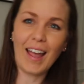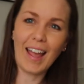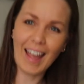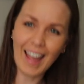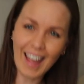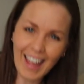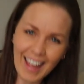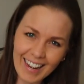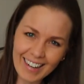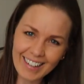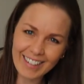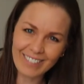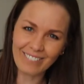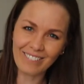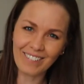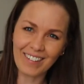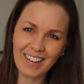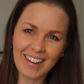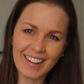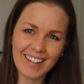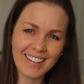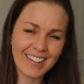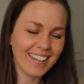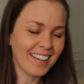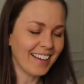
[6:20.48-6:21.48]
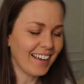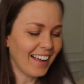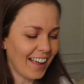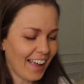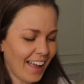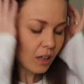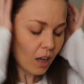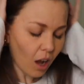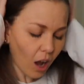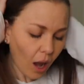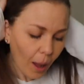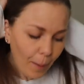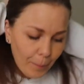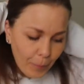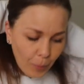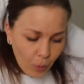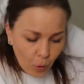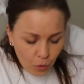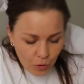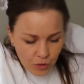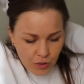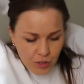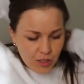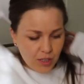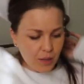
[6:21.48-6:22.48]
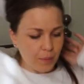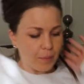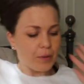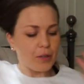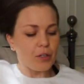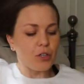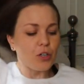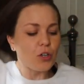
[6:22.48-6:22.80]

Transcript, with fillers: anyway, I bought some